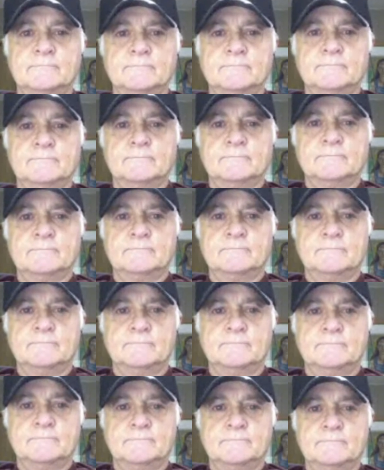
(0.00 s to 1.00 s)

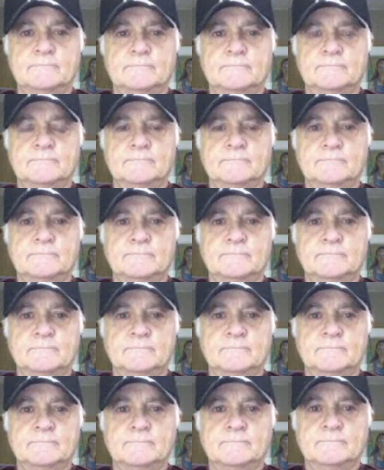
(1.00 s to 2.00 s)

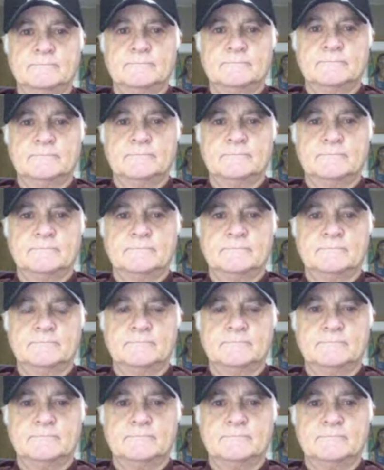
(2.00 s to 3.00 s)

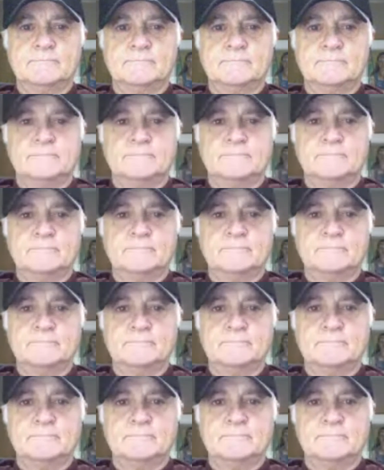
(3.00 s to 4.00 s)

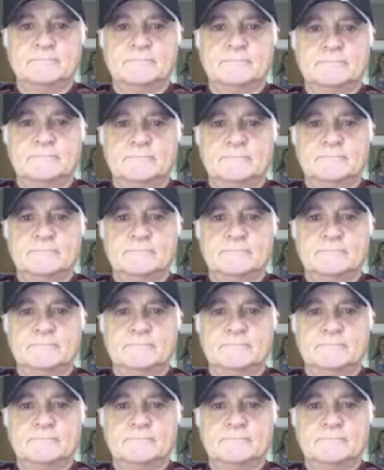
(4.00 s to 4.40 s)
(not speaking)